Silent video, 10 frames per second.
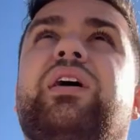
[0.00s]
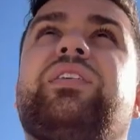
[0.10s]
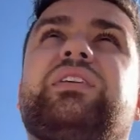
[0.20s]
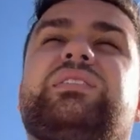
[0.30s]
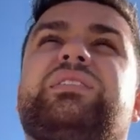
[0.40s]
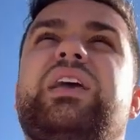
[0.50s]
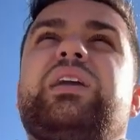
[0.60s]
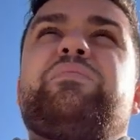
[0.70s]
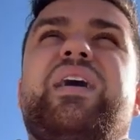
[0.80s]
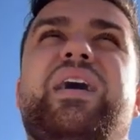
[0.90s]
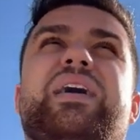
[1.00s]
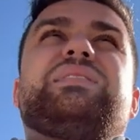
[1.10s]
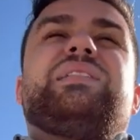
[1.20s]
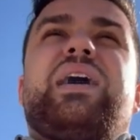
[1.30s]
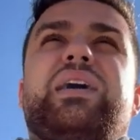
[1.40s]
I think same
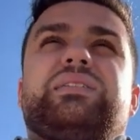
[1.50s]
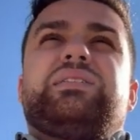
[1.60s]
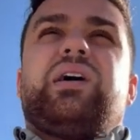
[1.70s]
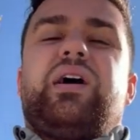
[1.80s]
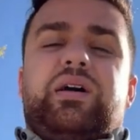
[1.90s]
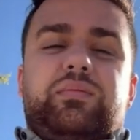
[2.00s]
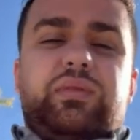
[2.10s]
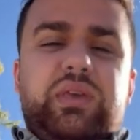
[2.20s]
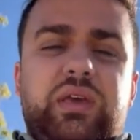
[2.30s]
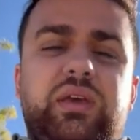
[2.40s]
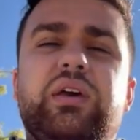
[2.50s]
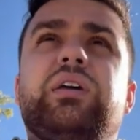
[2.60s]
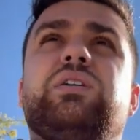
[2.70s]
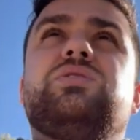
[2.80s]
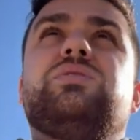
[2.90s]
as last time, the
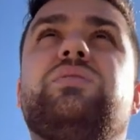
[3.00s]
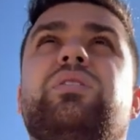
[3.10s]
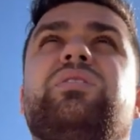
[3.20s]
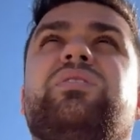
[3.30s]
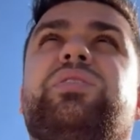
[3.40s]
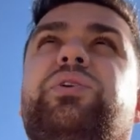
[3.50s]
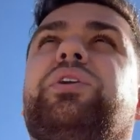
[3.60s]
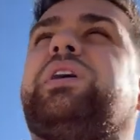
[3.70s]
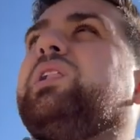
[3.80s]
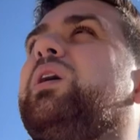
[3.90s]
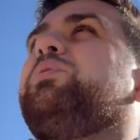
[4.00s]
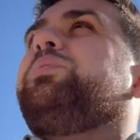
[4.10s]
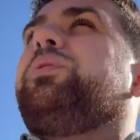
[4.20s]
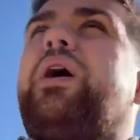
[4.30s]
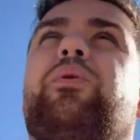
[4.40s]
thirty kilometer
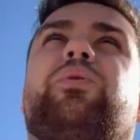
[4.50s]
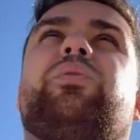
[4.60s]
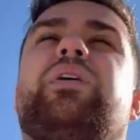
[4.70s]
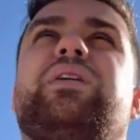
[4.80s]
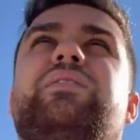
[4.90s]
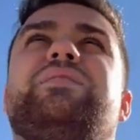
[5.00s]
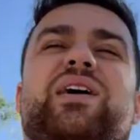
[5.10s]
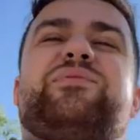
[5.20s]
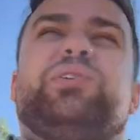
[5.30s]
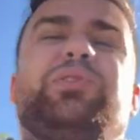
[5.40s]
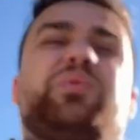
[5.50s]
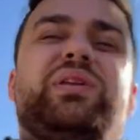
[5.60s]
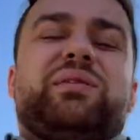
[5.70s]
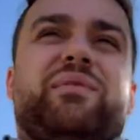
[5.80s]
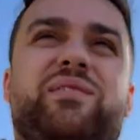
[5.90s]
per hour run. I feel the
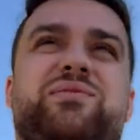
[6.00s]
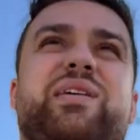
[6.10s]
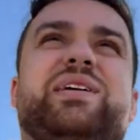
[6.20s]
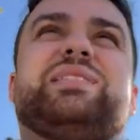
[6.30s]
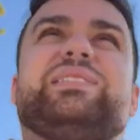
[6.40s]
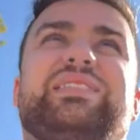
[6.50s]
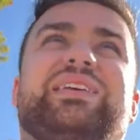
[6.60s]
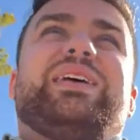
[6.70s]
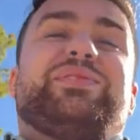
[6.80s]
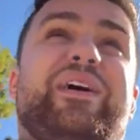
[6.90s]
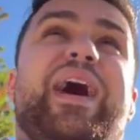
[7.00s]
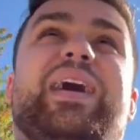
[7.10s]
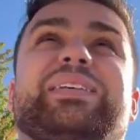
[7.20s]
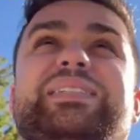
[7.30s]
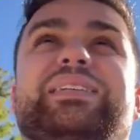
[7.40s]
wind in my face. It's
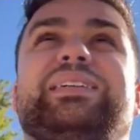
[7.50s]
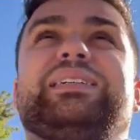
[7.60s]
fast.